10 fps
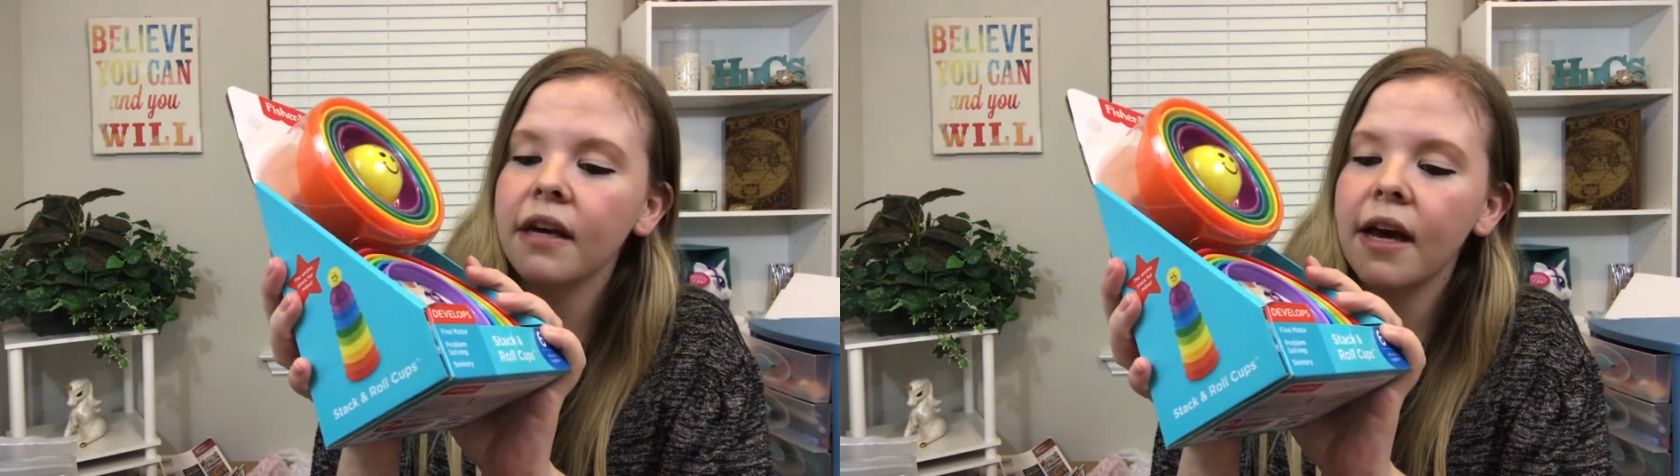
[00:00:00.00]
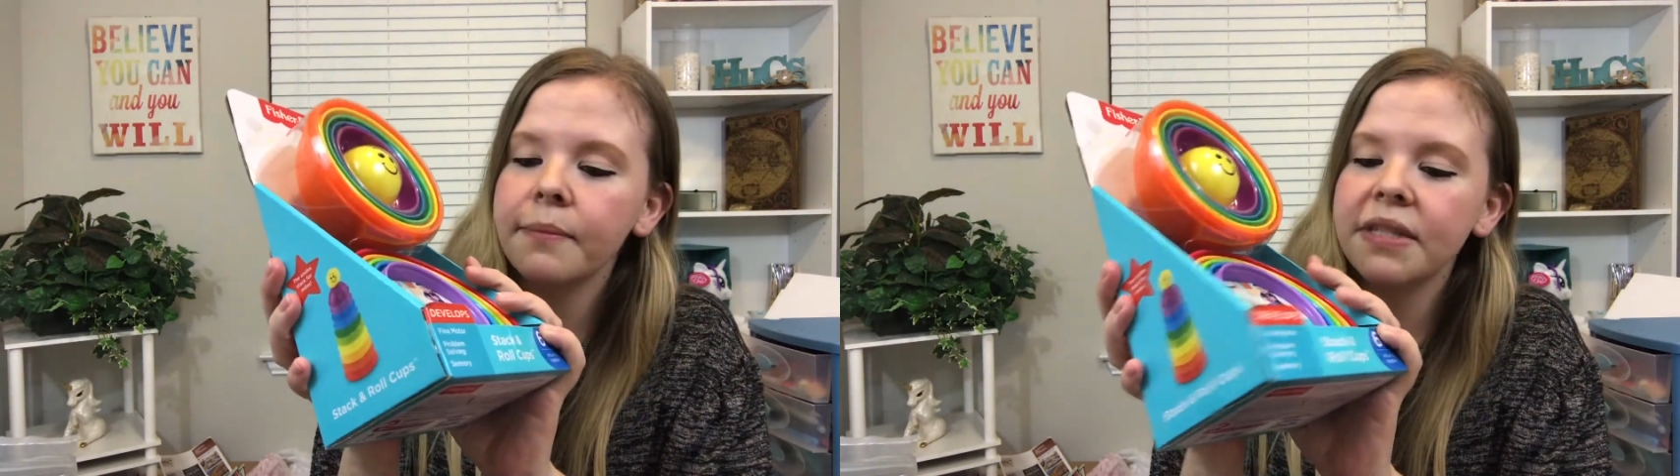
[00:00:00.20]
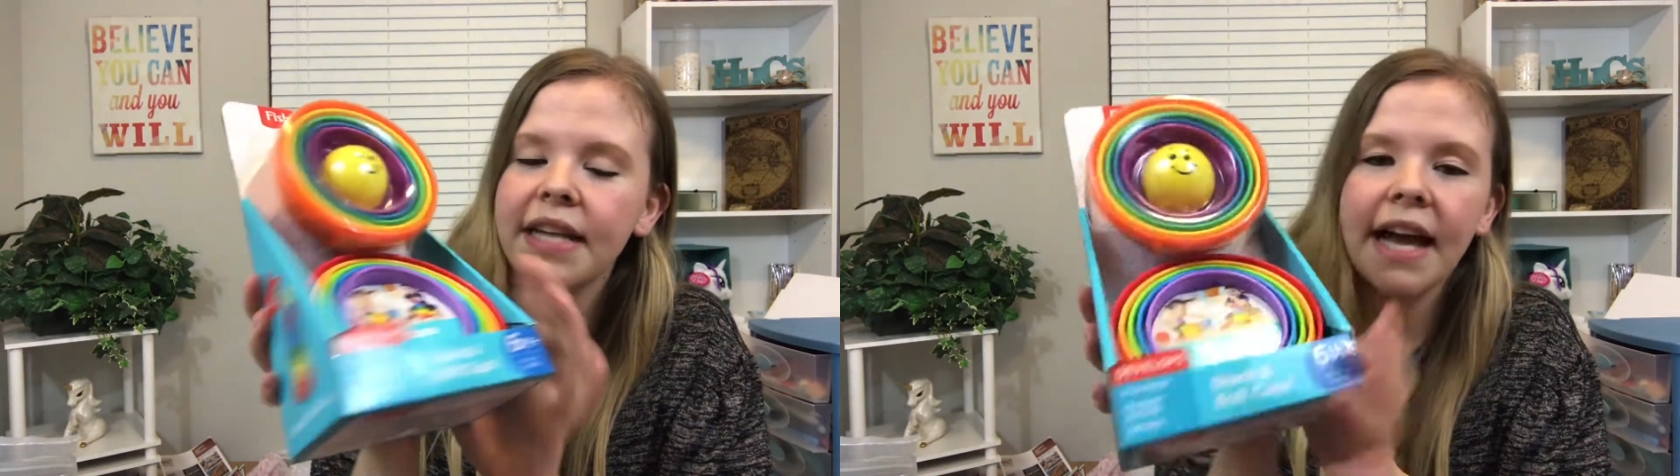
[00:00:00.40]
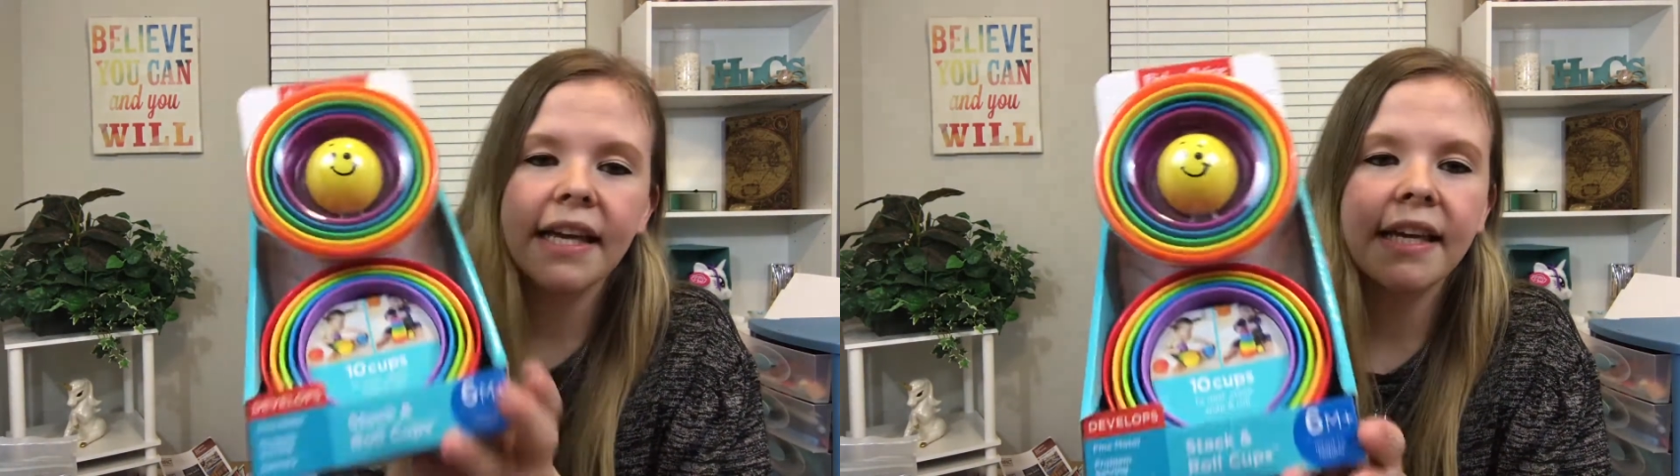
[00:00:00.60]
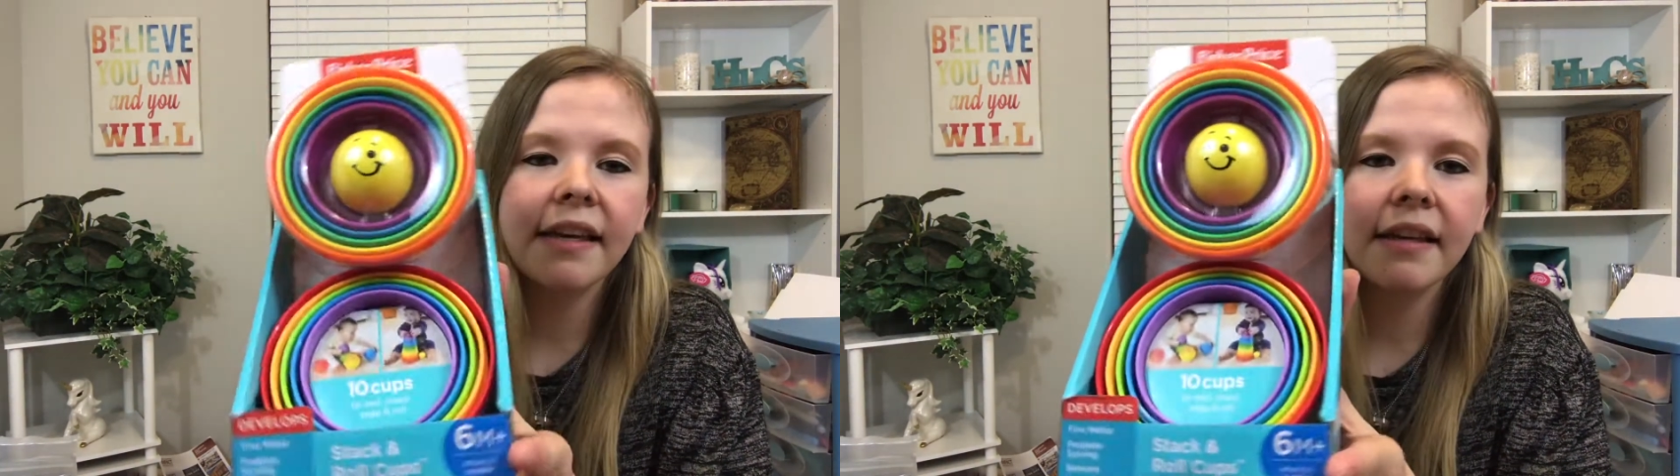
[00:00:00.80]
cup
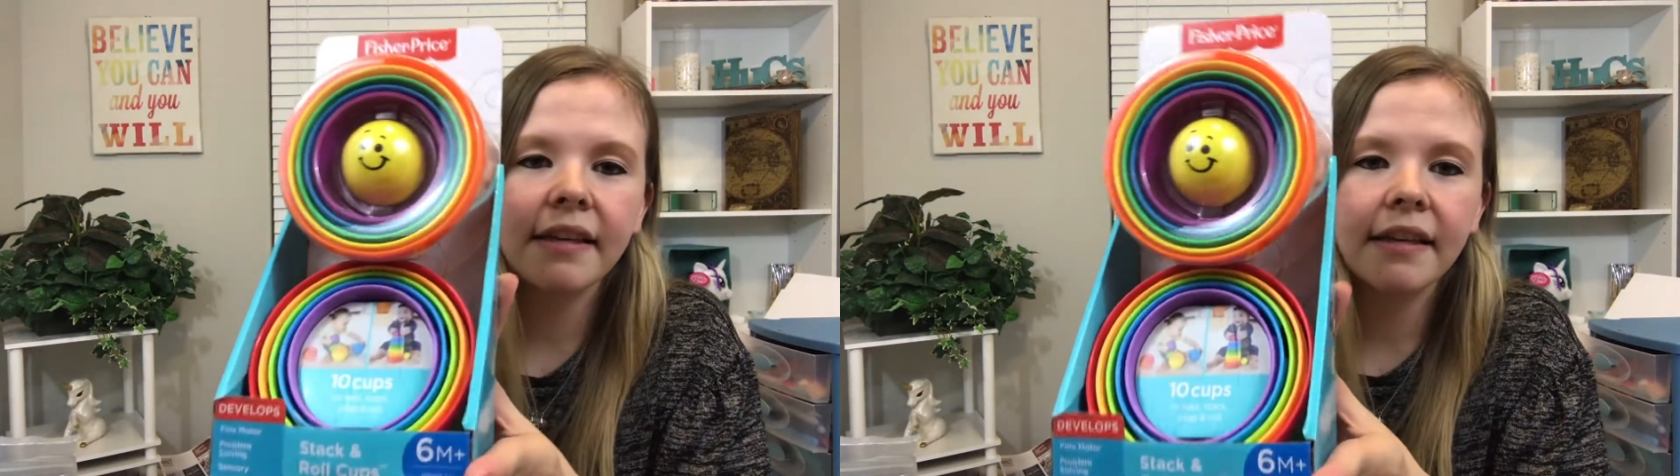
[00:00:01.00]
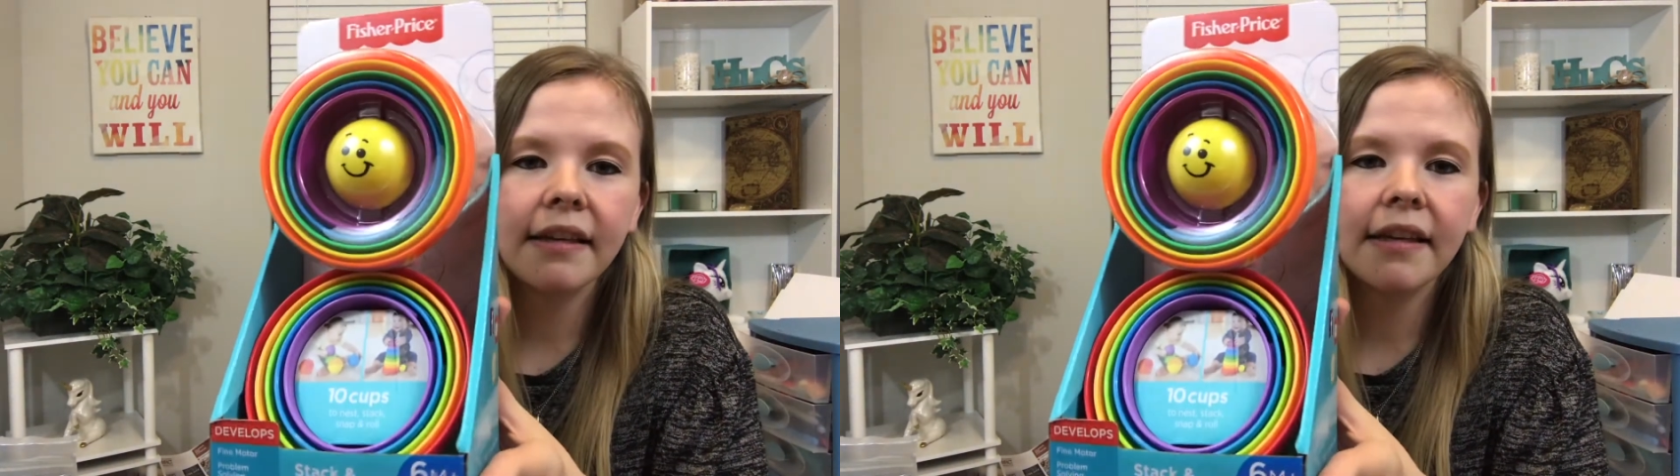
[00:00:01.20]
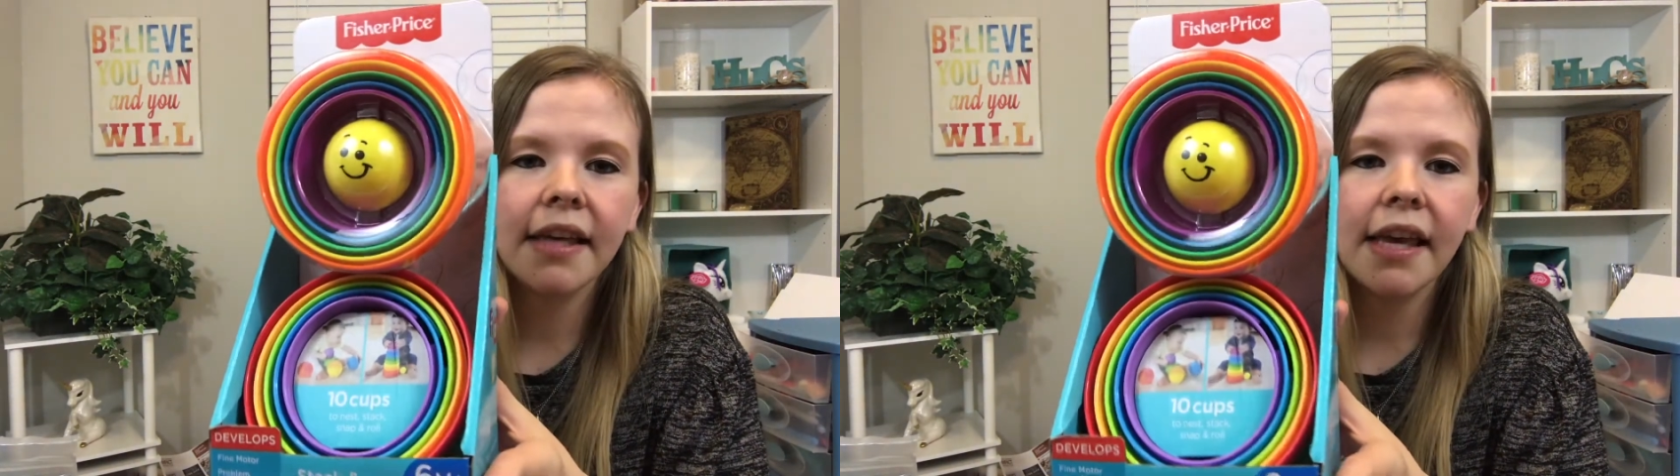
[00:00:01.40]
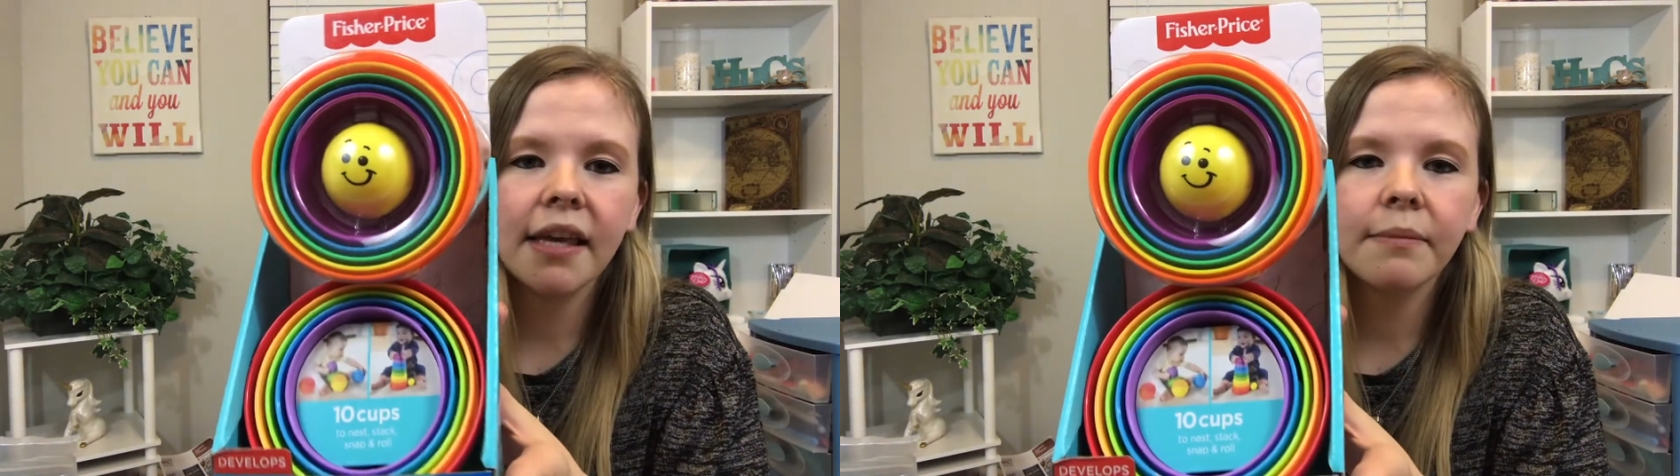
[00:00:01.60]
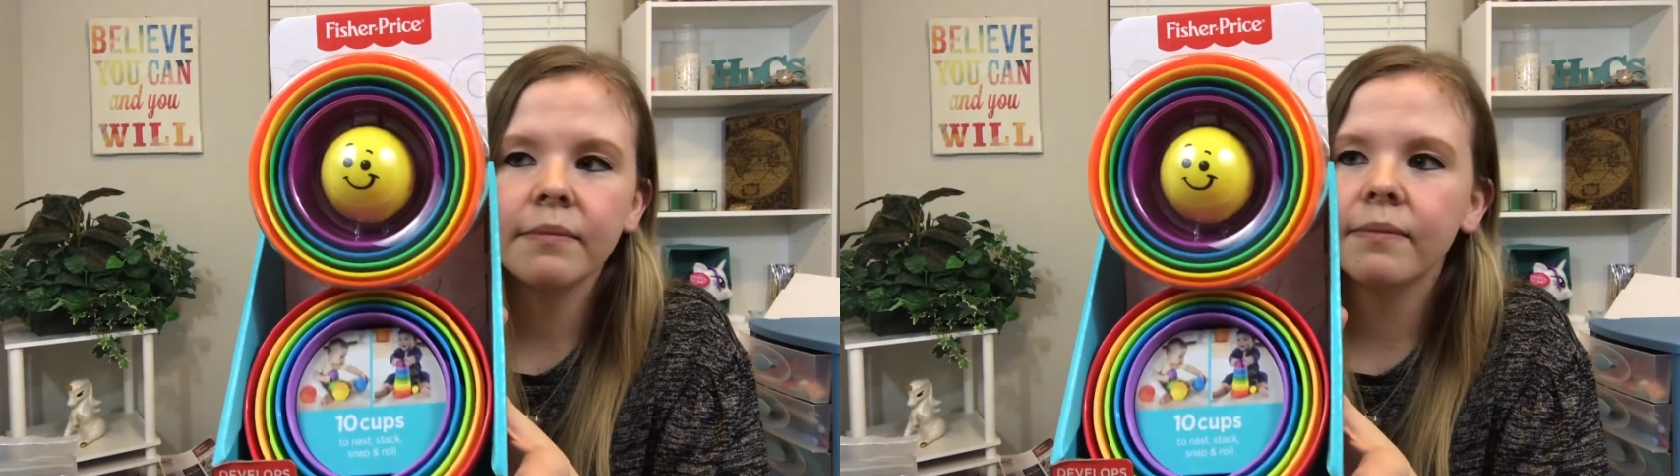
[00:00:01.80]
stacking
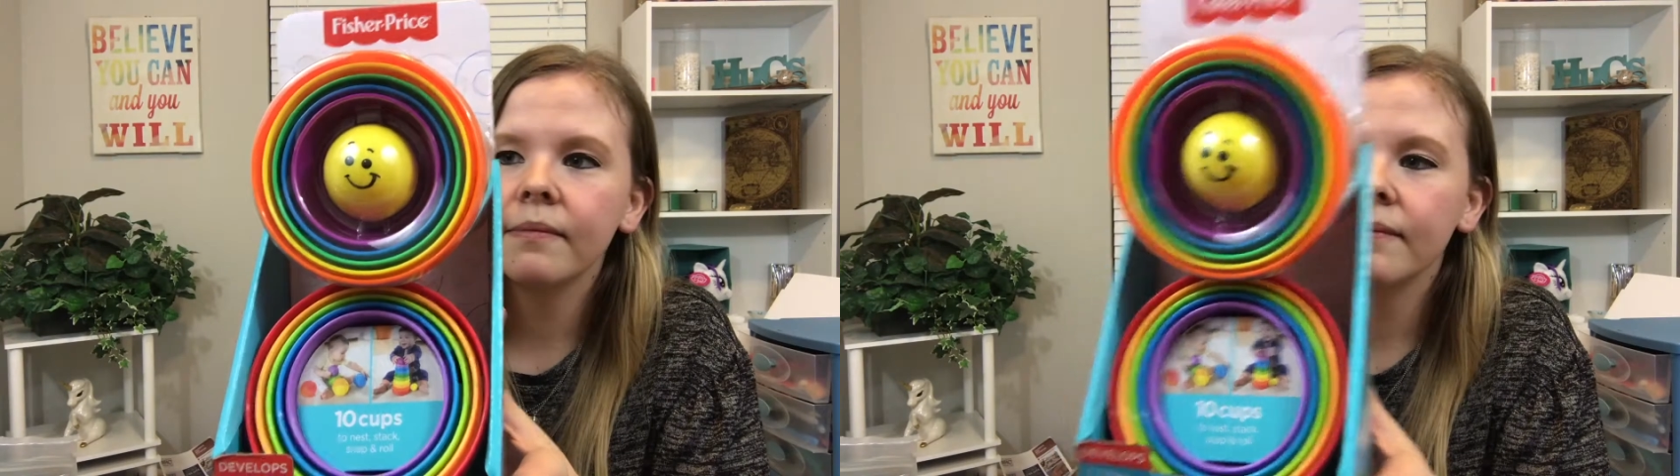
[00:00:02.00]
game.